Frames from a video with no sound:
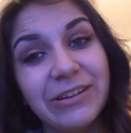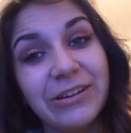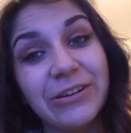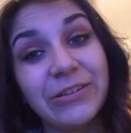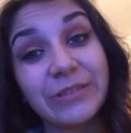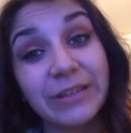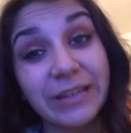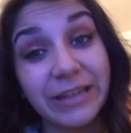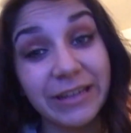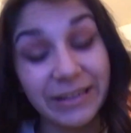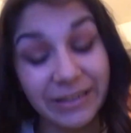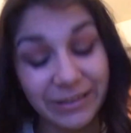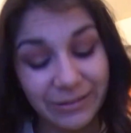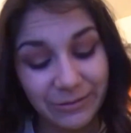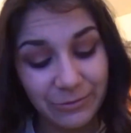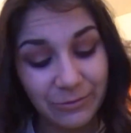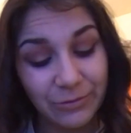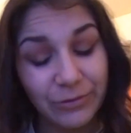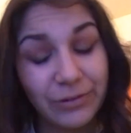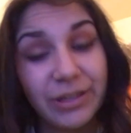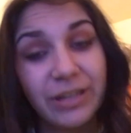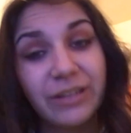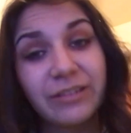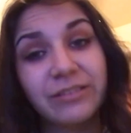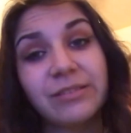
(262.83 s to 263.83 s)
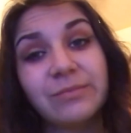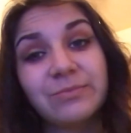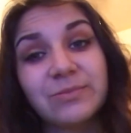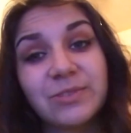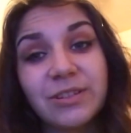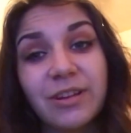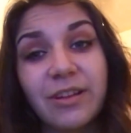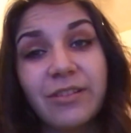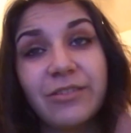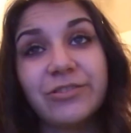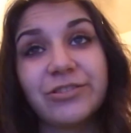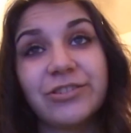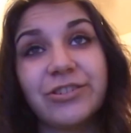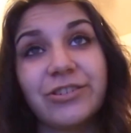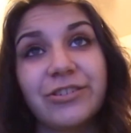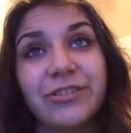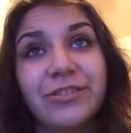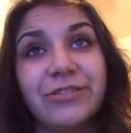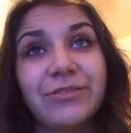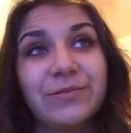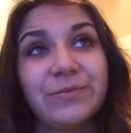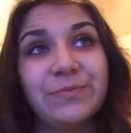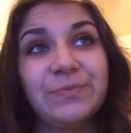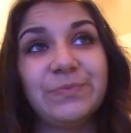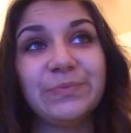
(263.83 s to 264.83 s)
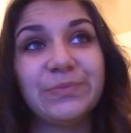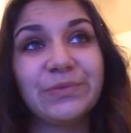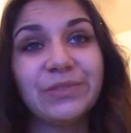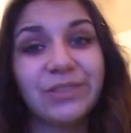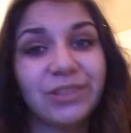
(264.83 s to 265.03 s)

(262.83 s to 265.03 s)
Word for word: Okay, well here comes another shirt.